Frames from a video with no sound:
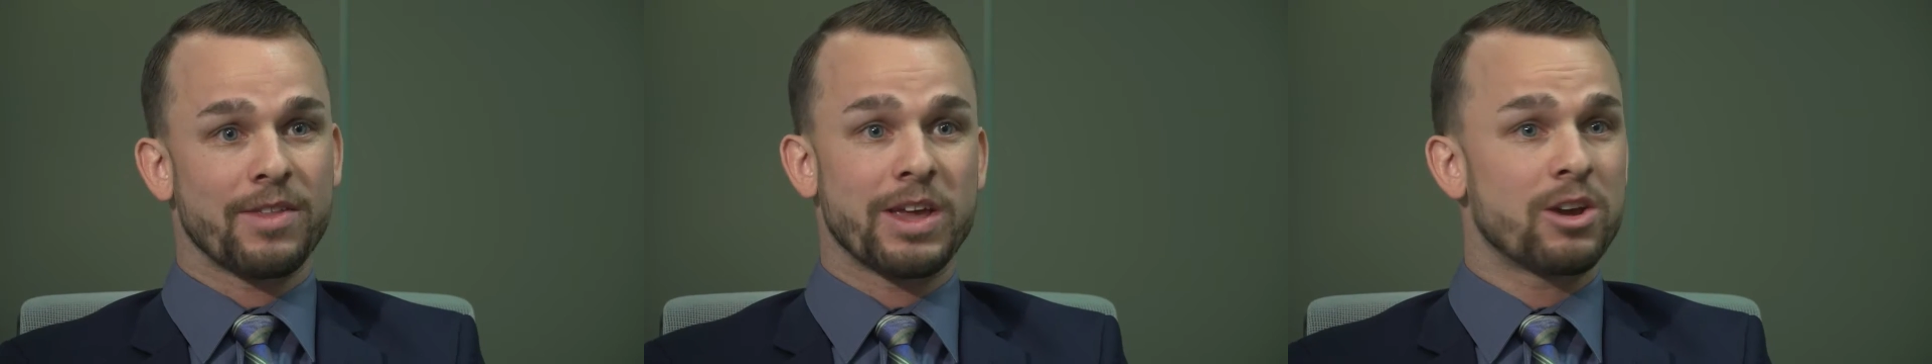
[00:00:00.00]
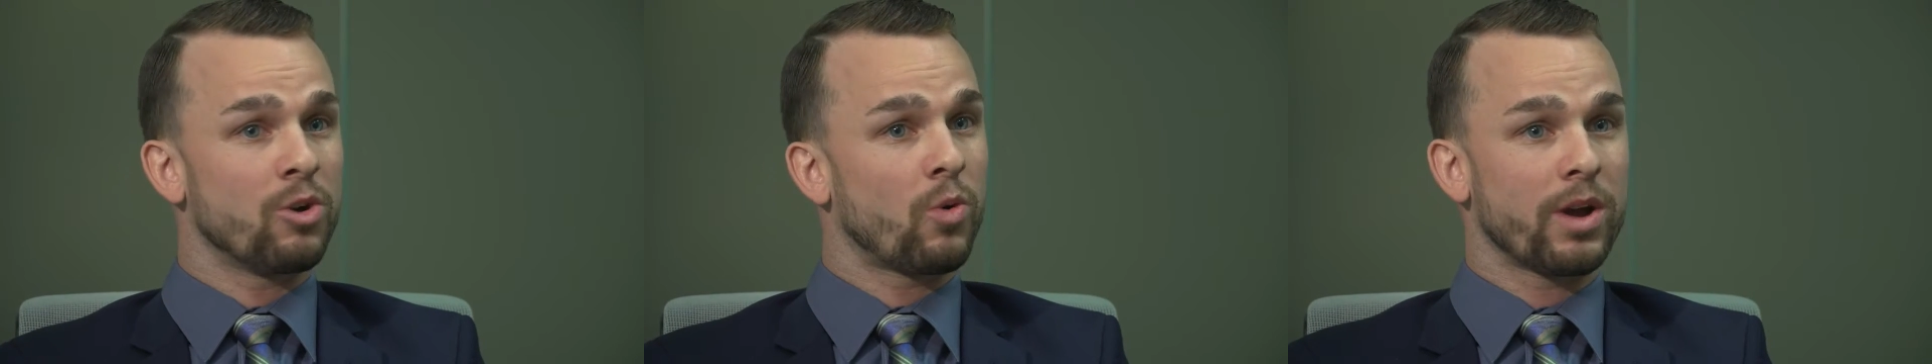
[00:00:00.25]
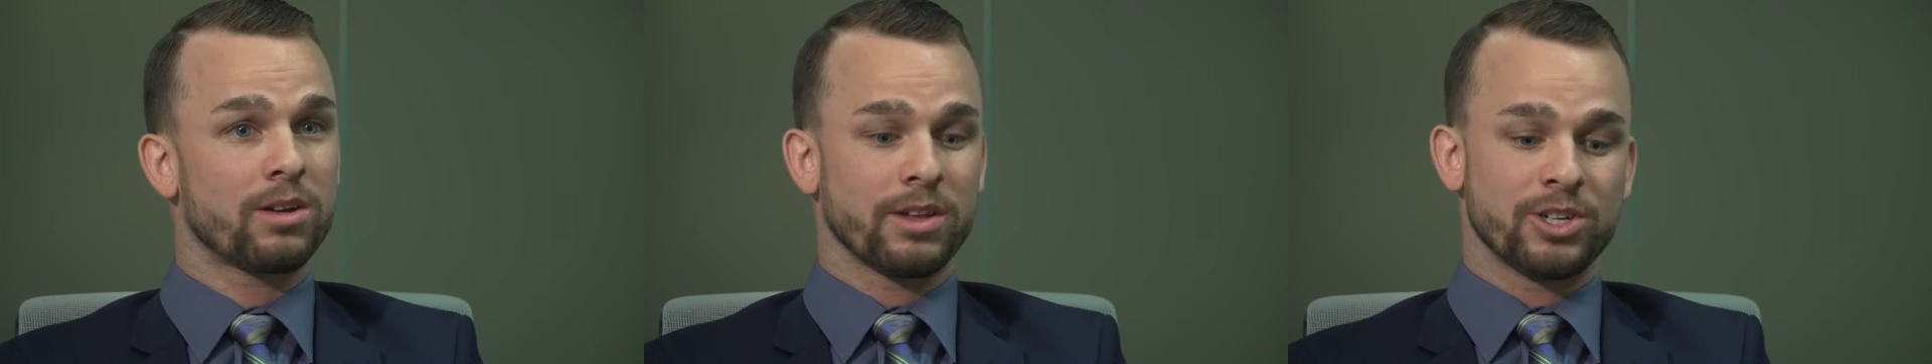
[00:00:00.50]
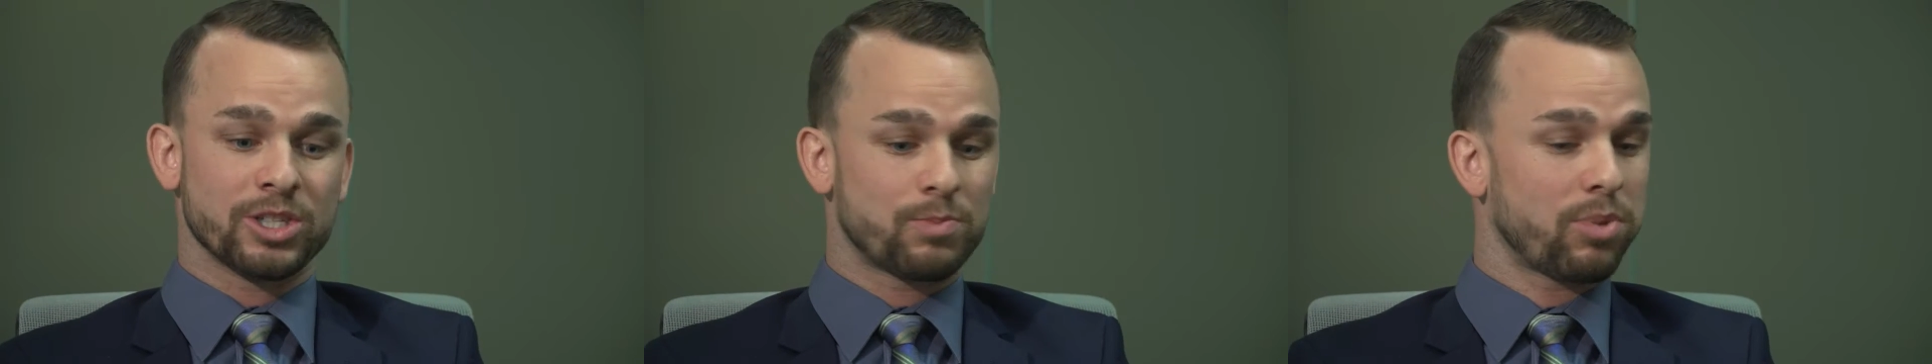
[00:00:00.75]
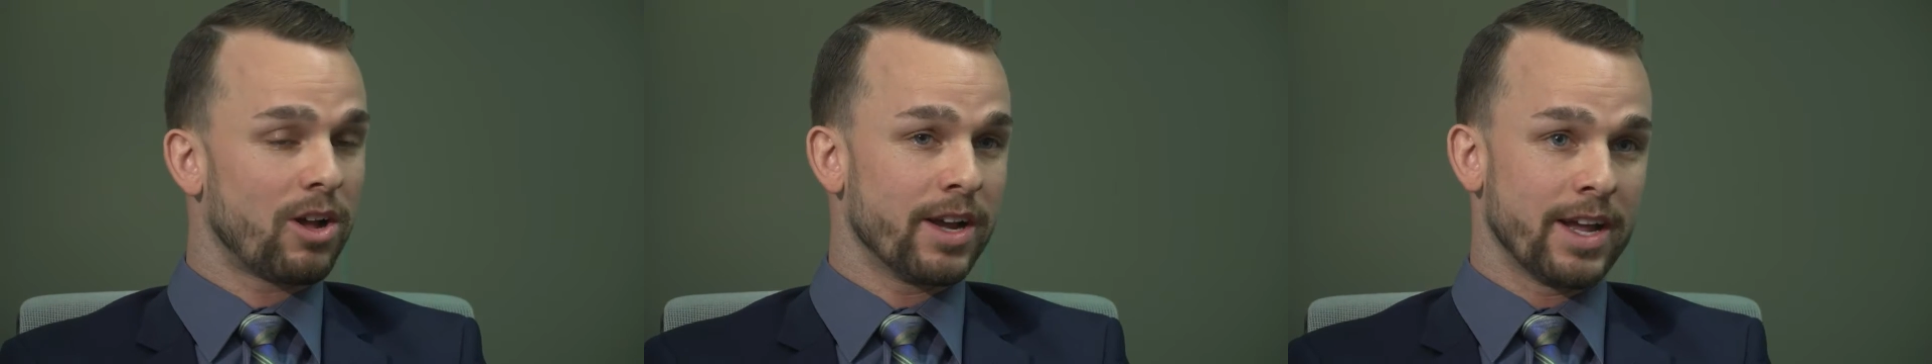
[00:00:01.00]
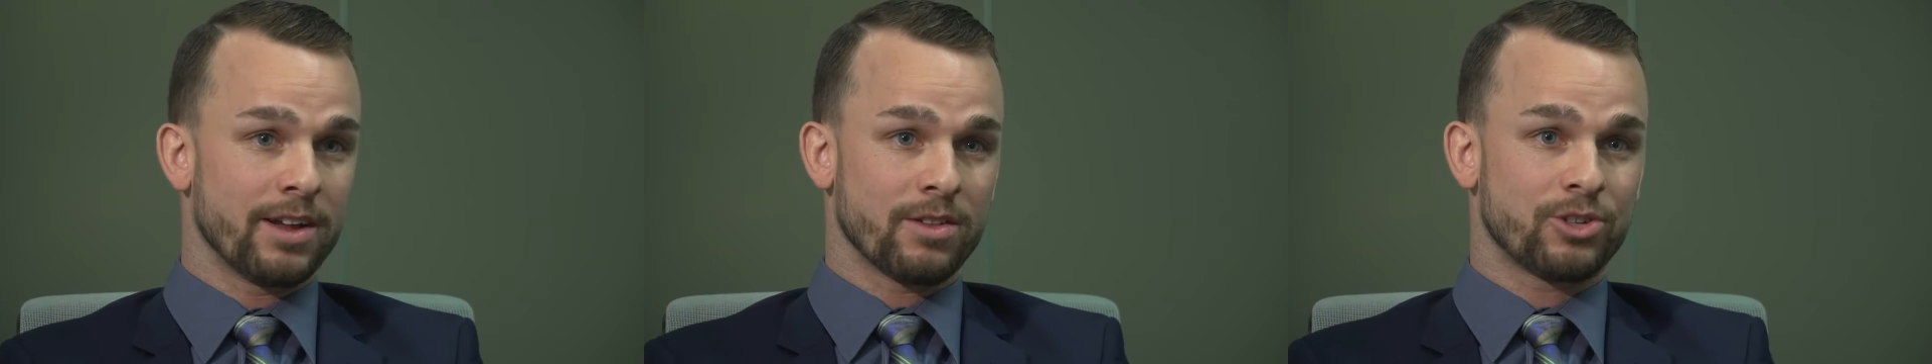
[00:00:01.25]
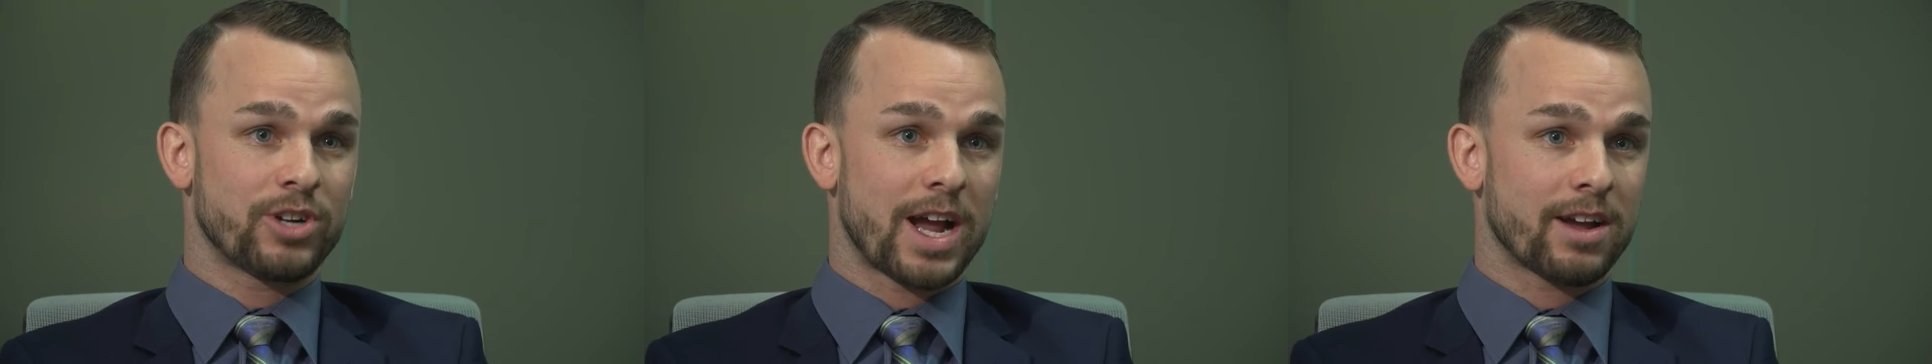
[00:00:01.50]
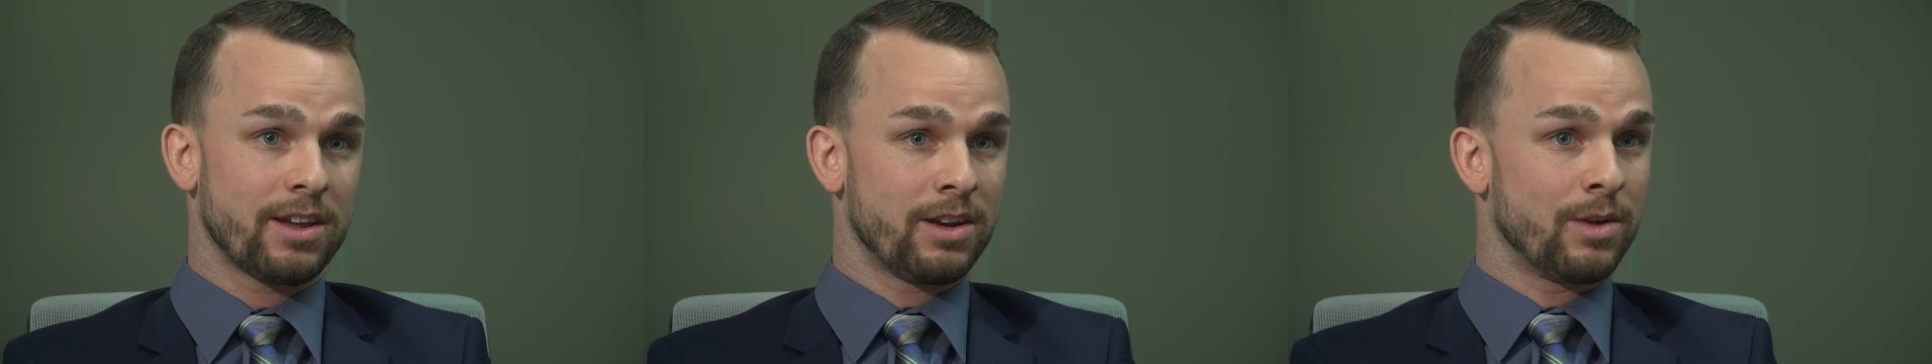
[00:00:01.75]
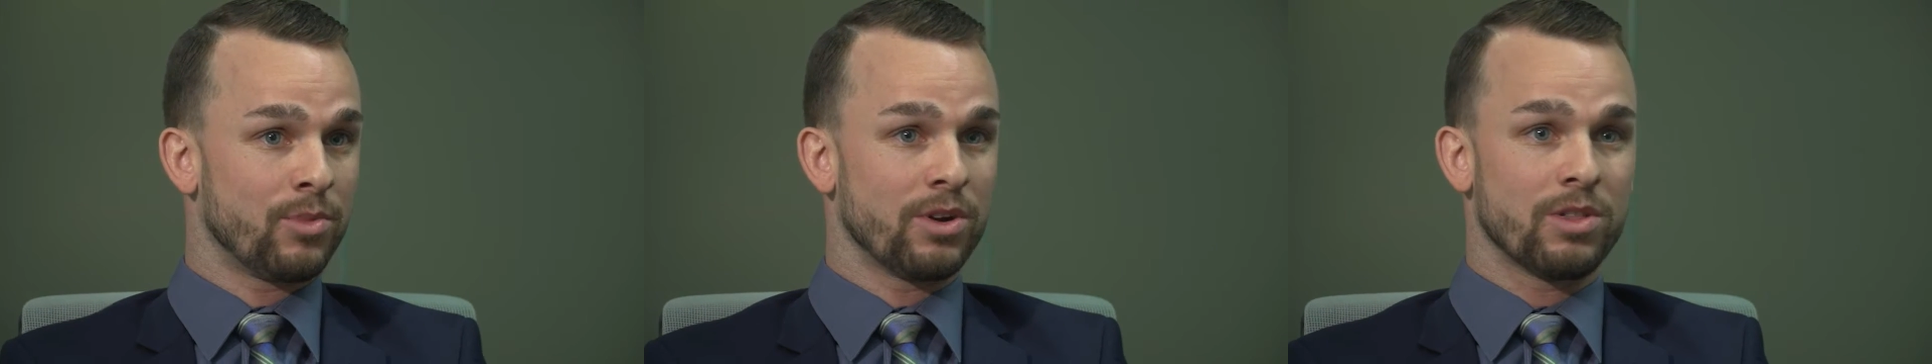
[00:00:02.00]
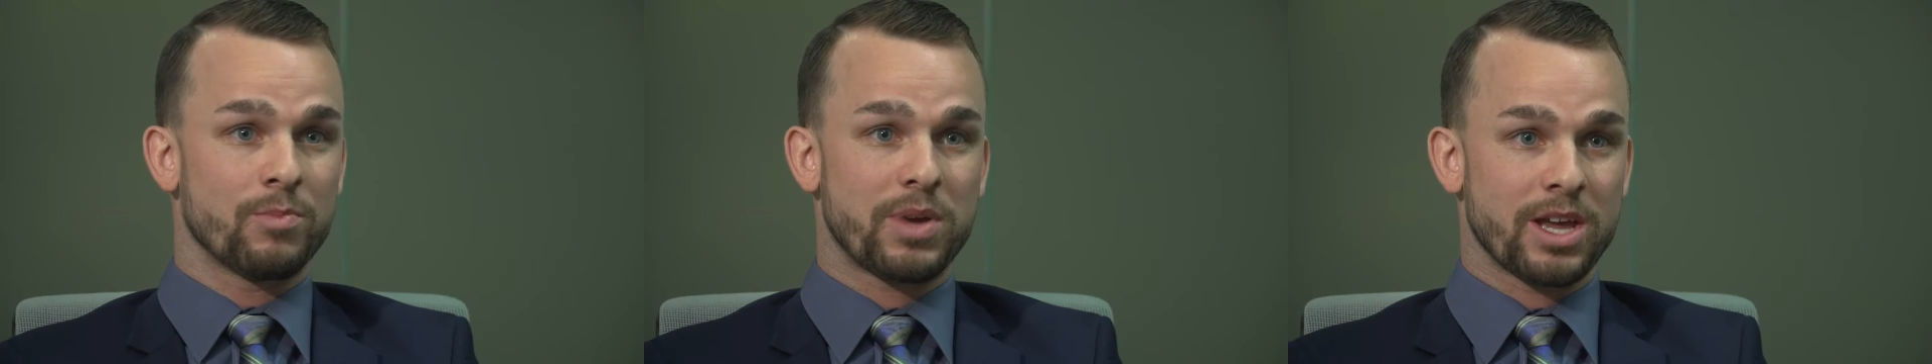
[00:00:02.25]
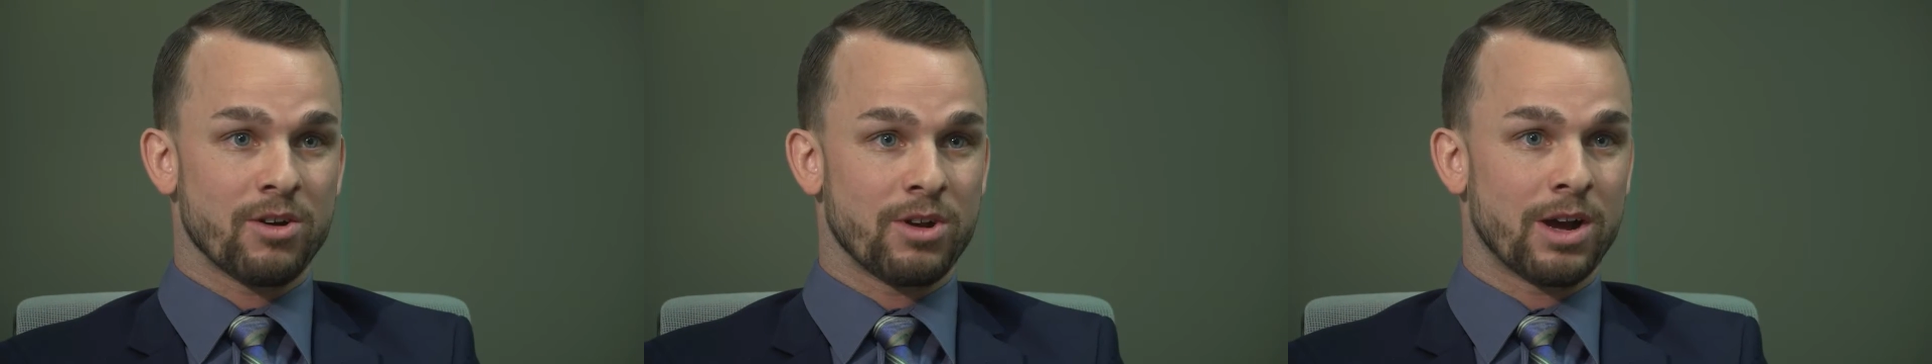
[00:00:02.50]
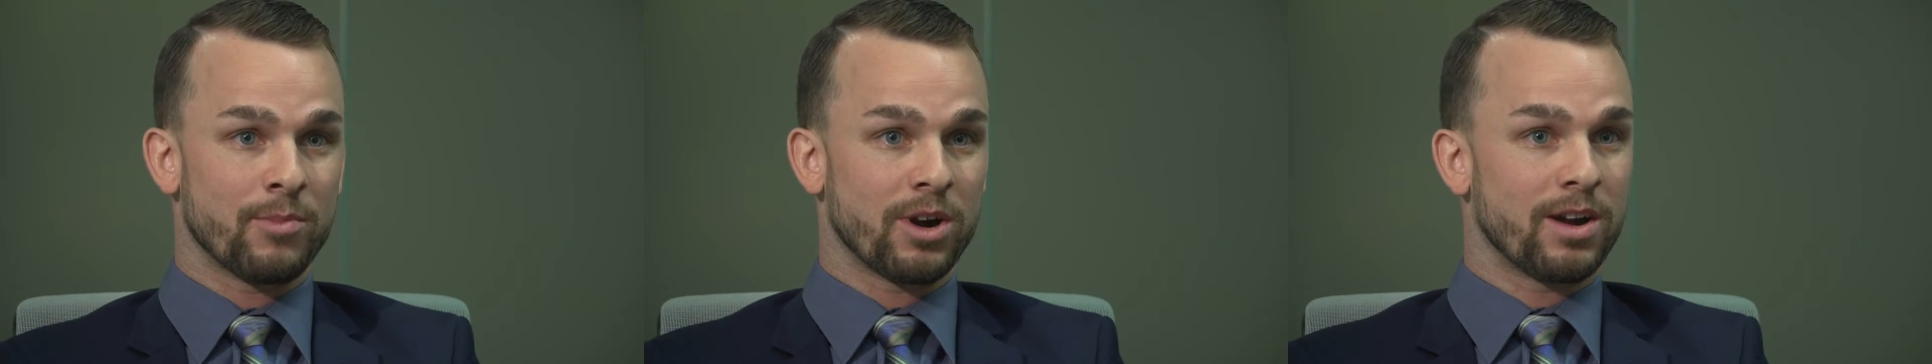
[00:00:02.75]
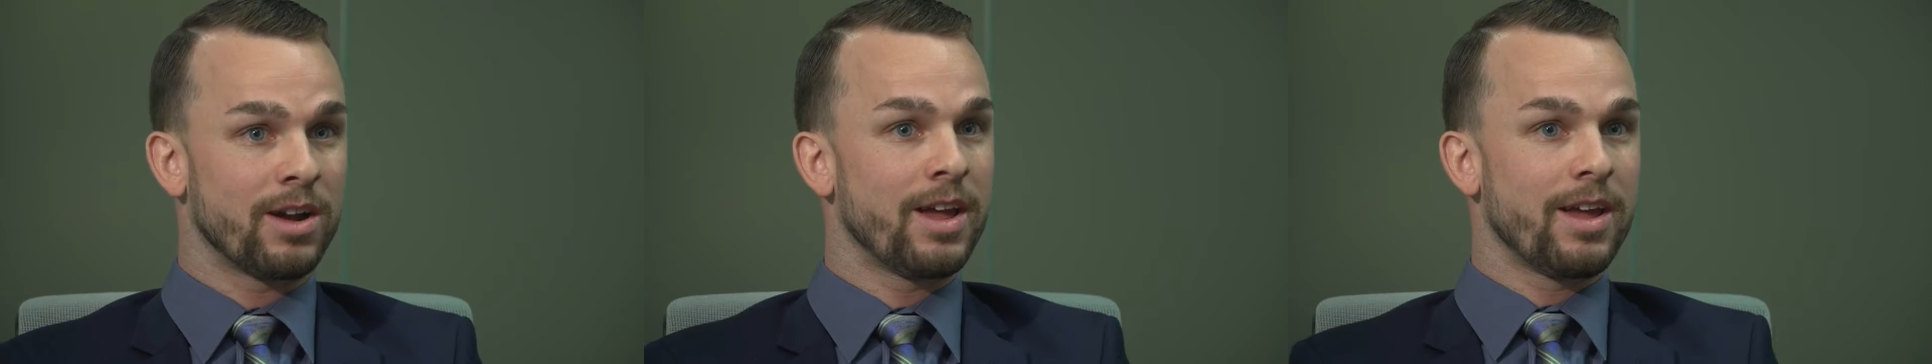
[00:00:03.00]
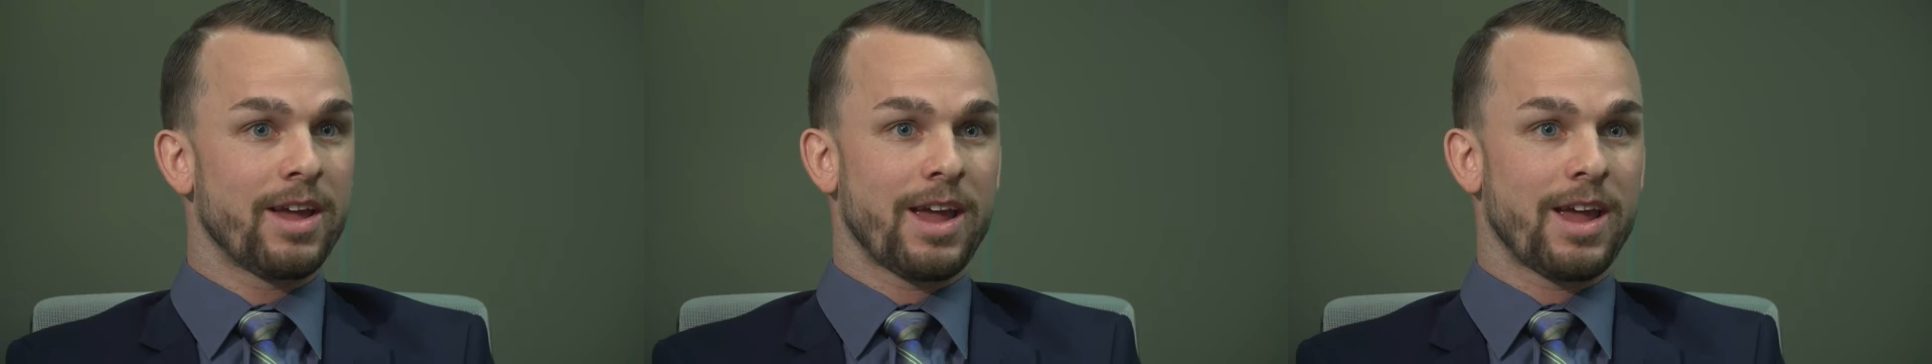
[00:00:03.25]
And they can quickly just plug in the tracking number, the PO number,